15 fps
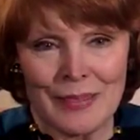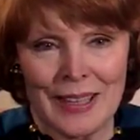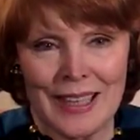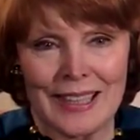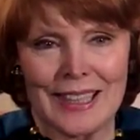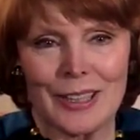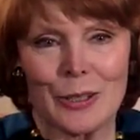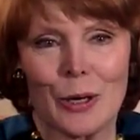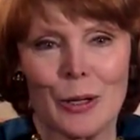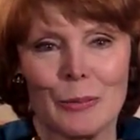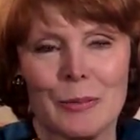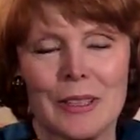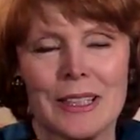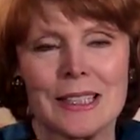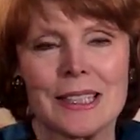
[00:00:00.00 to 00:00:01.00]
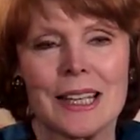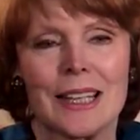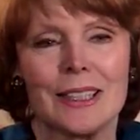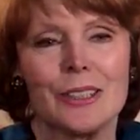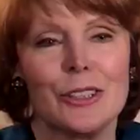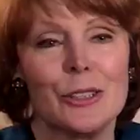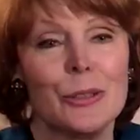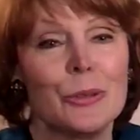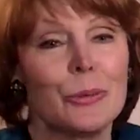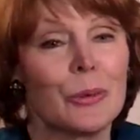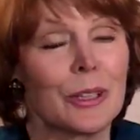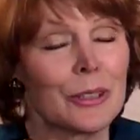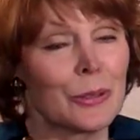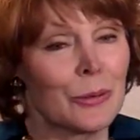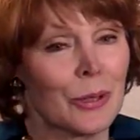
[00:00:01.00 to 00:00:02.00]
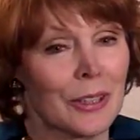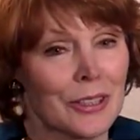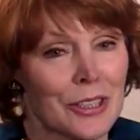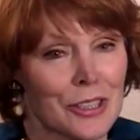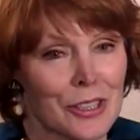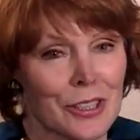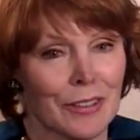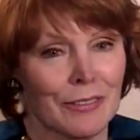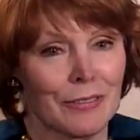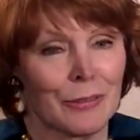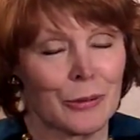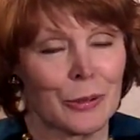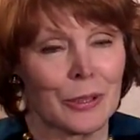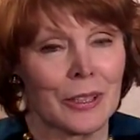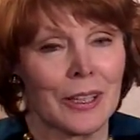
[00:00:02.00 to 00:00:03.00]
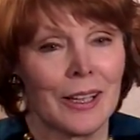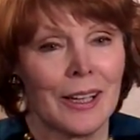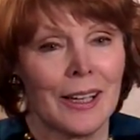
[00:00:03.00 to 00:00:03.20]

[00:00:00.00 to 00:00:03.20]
And he called me and said, "Do you want to audition for